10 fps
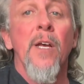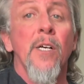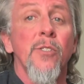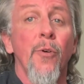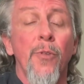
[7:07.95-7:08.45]

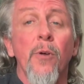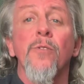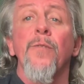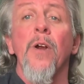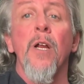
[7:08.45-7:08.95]
So those
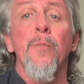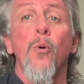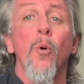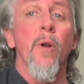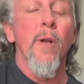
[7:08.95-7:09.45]
are very
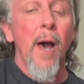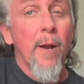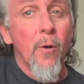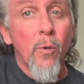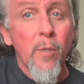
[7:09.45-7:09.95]
important. Not
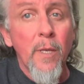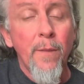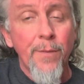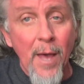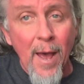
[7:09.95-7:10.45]
only
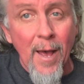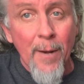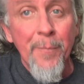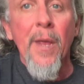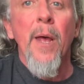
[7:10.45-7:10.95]
that,